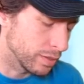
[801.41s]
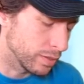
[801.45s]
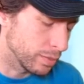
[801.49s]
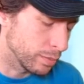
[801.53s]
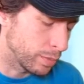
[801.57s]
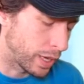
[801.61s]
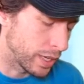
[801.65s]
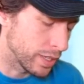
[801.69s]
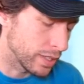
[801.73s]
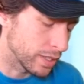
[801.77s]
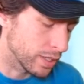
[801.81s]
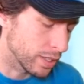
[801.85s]

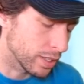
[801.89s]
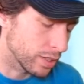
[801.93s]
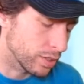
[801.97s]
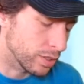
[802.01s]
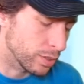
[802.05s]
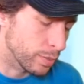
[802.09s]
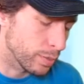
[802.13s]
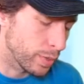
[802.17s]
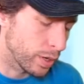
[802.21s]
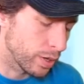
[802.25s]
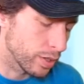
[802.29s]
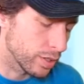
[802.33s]

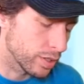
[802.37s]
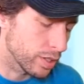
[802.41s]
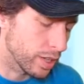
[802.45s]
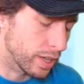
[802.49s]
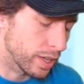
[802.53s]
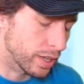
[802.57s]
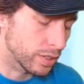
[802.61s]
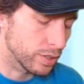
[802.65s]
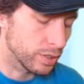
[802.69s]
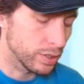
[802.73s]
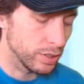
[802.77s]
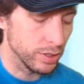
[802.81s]
Bicycles,
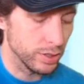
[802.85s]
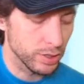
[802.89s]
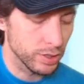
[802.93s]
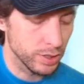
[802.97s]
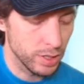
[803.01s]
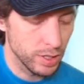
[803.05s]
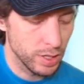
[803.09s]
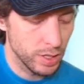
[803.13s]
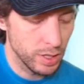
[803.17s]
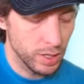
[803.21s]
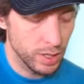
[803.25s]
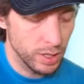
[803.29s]
motorcycles,
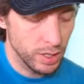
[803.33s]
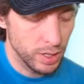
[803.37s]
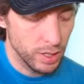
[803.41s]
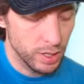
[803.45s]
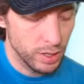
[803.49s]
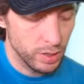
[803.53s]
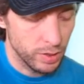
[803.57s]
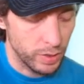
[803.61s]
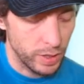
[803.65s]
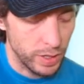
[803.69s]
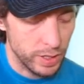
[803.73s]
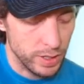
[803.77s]

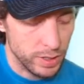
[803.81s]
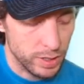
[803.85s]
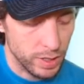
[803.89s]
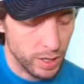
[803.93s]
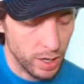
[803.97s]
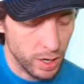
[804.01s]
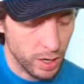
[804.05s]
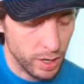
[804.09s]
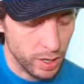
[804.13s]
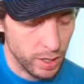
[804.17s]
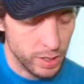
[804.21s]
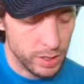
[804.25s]
race
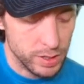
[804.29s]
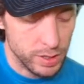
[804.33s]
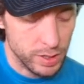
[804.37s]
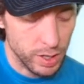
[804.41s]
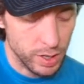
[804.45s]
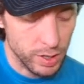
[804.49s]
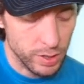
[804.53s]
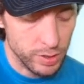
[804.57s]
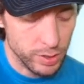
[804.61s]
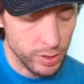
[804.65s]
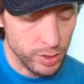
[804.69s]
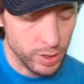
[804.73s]
cars,
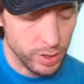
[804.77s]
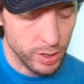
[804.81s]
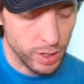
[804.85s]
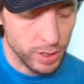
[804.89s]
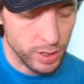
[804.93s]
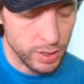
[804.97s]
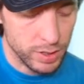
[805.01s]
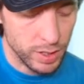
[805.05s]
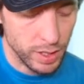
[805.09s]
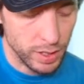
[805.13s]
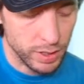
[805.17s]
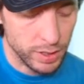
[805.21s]
all sort of
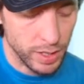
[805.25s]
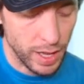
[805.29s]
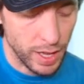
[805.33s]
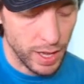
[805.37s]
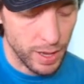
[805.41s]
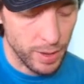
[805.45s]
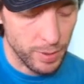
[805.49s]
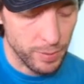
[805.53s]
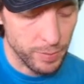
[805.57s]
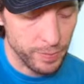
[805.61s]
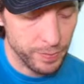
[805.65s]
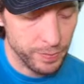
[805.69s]
things like
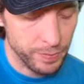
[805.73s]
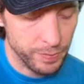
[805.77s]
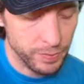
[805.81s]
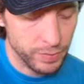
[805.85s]
that.